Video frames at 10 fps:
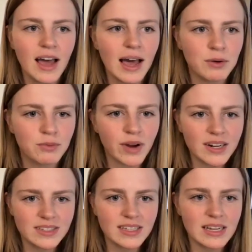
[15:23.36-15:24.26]
I would
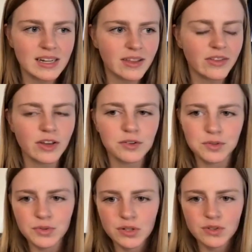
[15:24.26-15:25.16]
write a scene, and then the
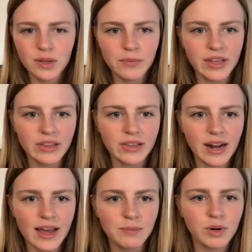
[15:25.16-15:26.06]
ghost would do something
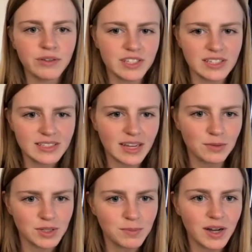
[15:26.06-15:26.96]
that I had previously said
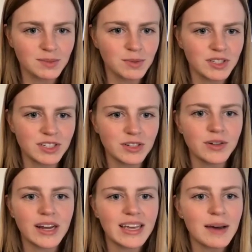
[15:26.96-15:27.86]
was impossible to do,
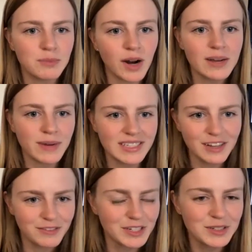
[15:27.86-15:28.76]
and I kept writing
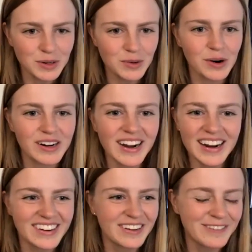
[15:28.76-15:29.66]
myself into a corner. I
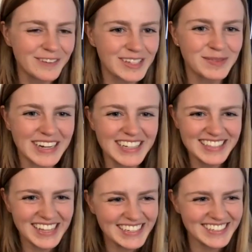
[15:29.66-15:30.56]
don't know if you
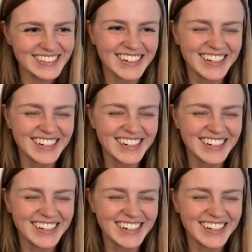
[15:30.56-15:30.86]
experienced that too.